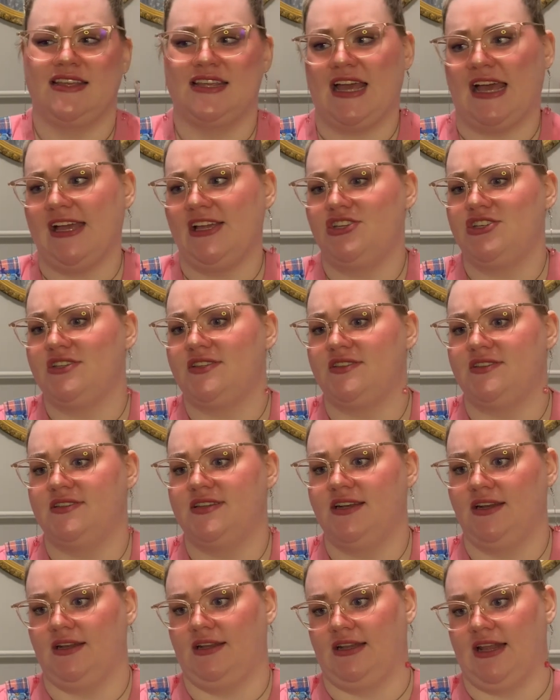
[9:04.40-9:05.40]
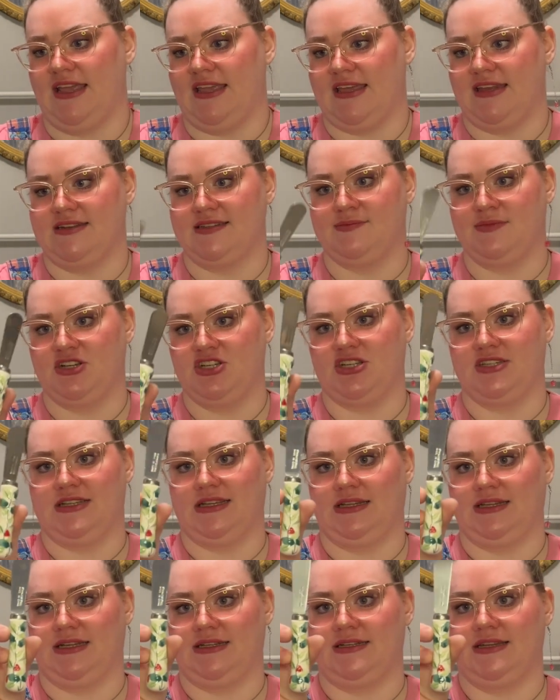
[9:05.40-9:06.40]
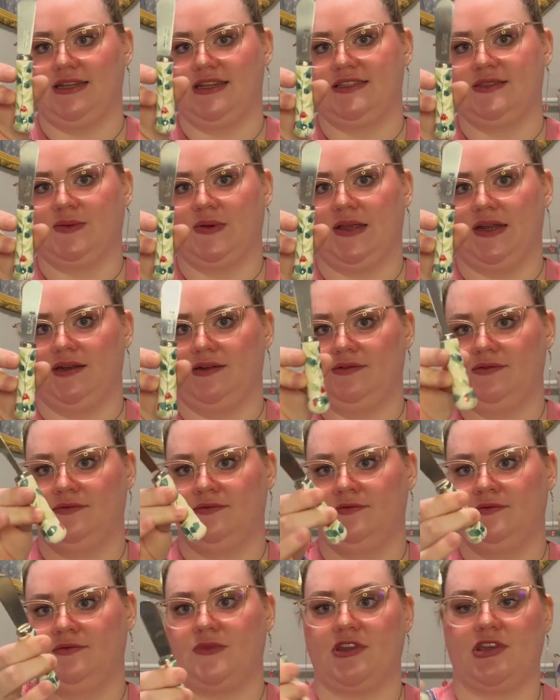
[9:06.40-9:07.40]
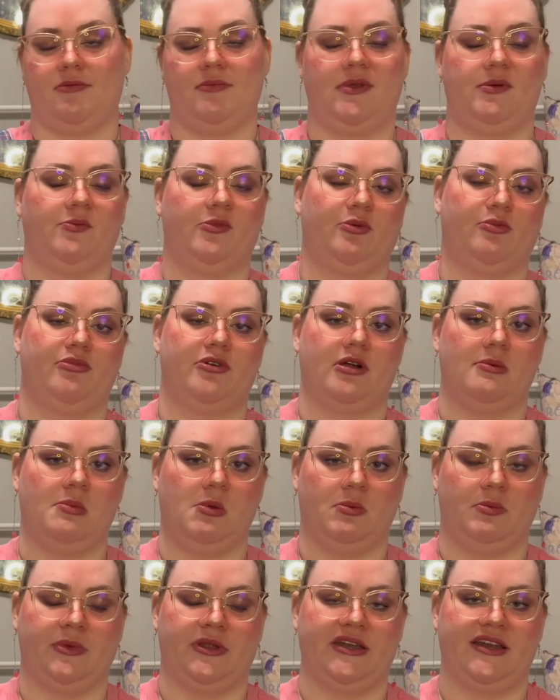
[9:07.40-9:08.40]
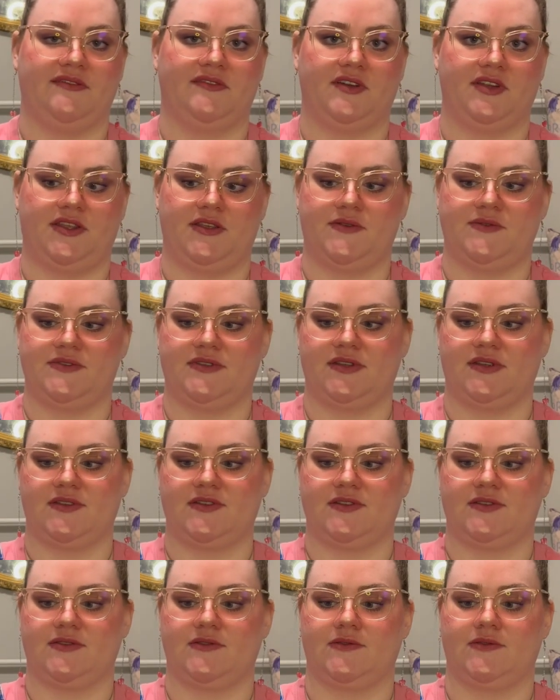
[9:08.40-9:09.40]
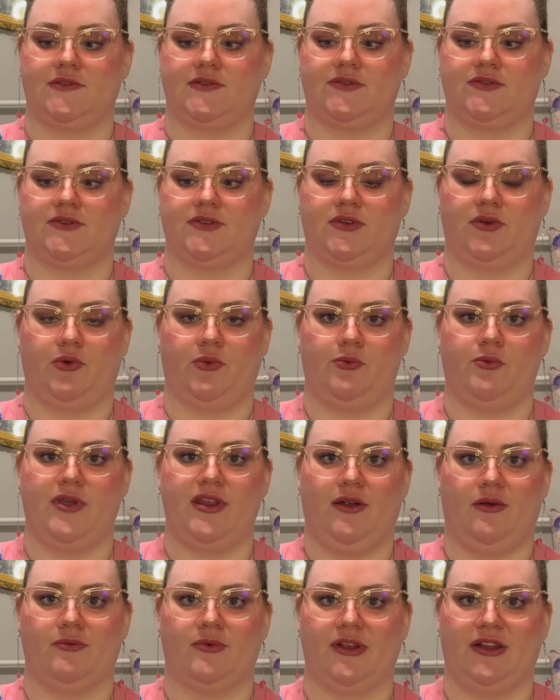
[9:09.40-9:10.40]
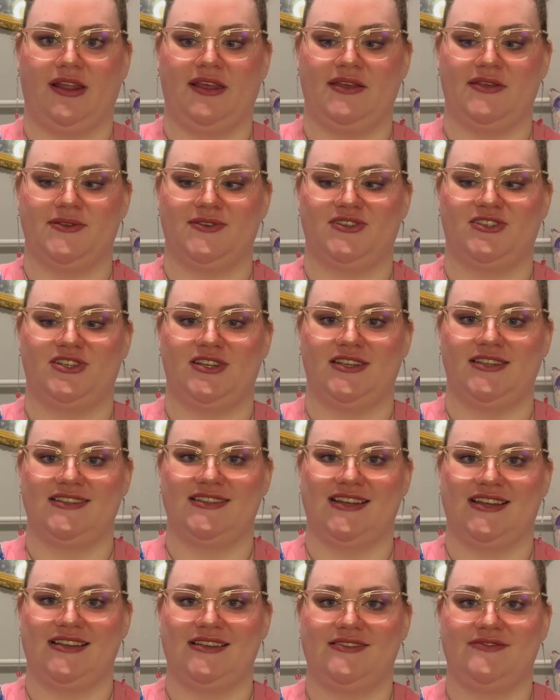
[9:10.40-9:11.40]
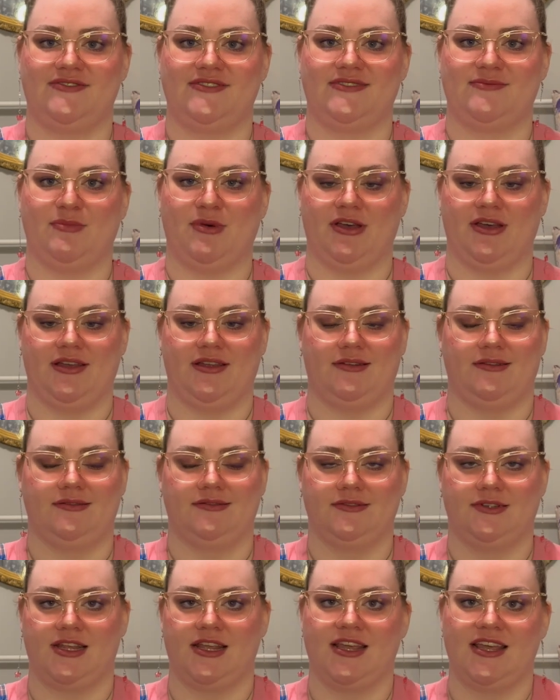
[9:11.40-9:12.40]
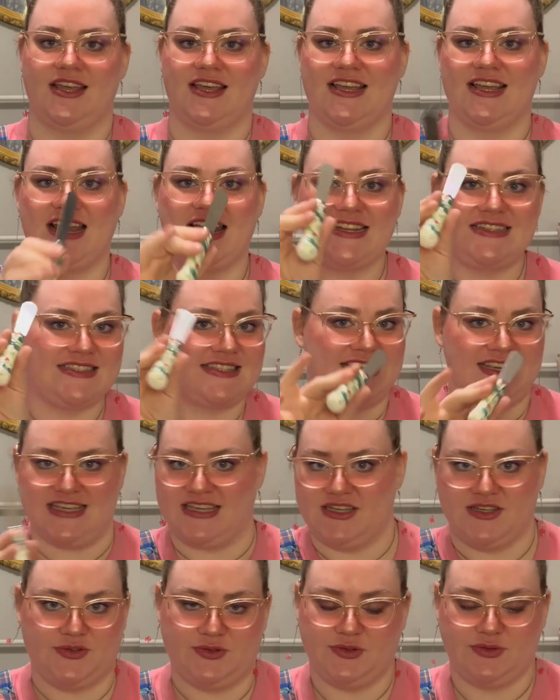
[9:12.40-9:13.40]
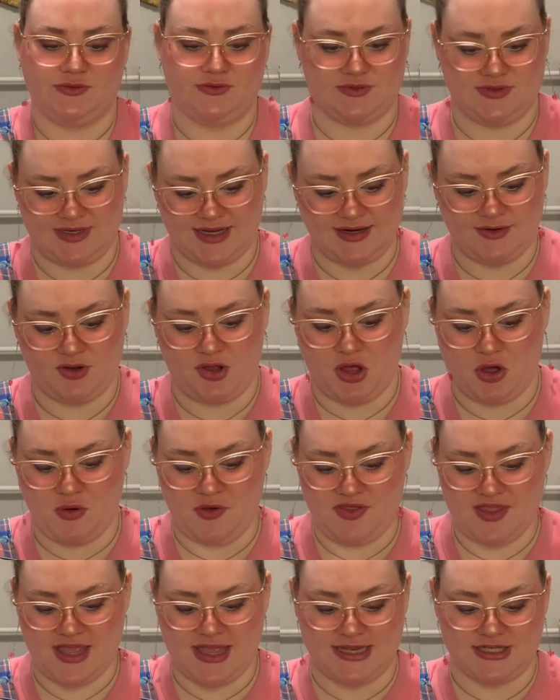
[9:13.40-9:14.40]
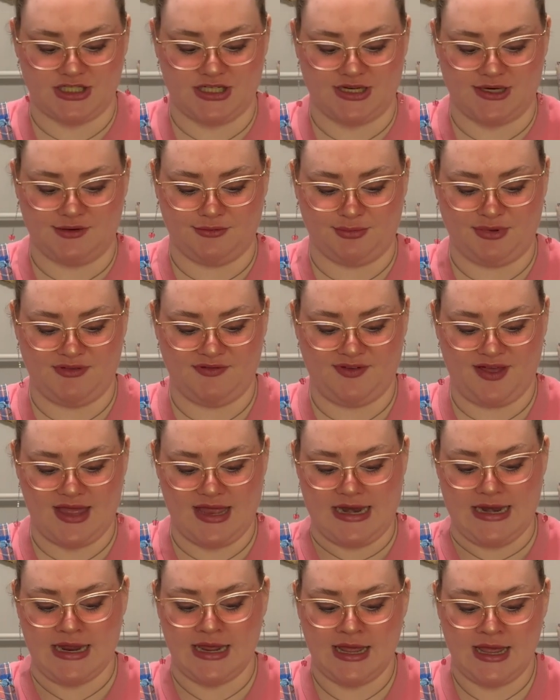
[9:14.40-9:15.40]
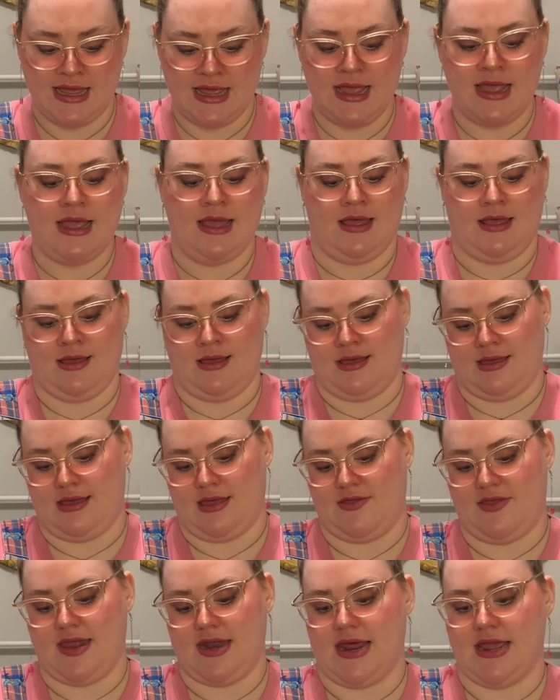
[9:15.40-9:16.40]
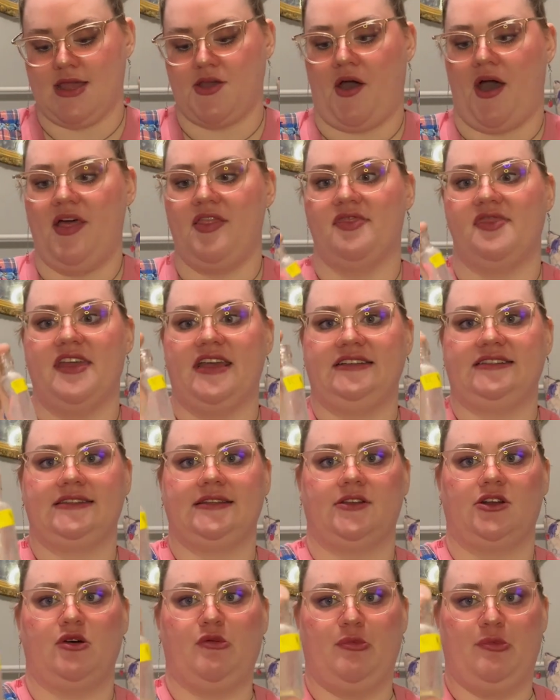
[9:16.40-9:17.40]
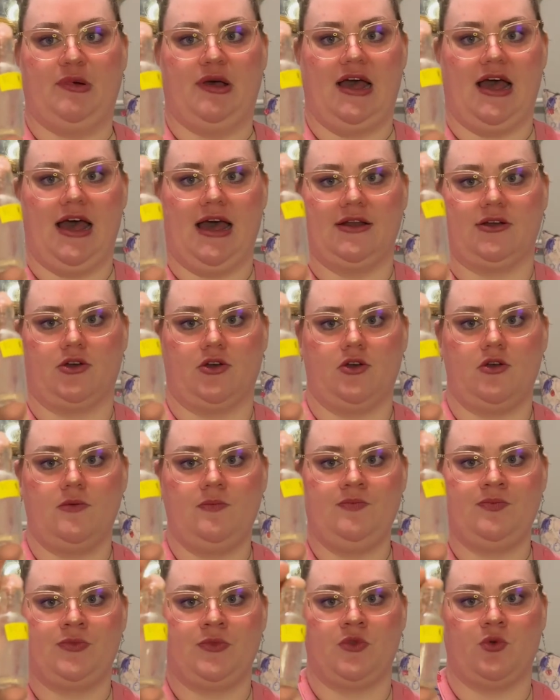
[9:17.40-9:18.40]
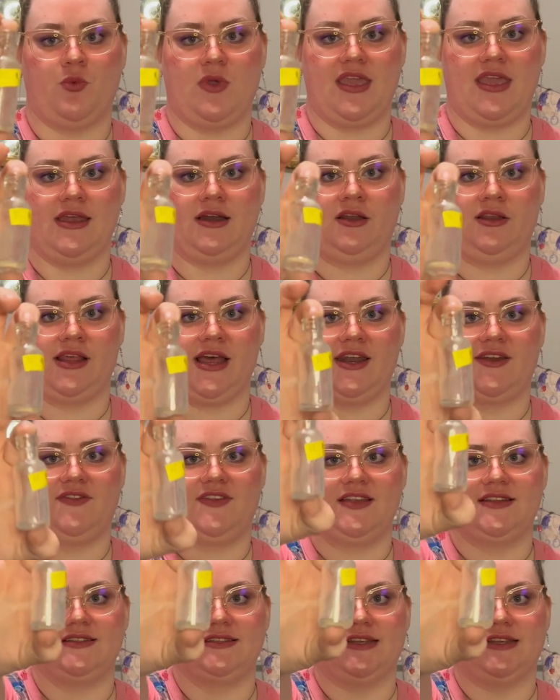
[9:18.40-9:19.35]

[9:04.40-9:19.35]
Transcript: I just didn't like it as much as I liked this one. I mean, we'll probably never use this. We don't really use cheese knives, but it's cute. It'll go in the kitchen, it'll be fun. And then I got this little bottle. We get a lot of these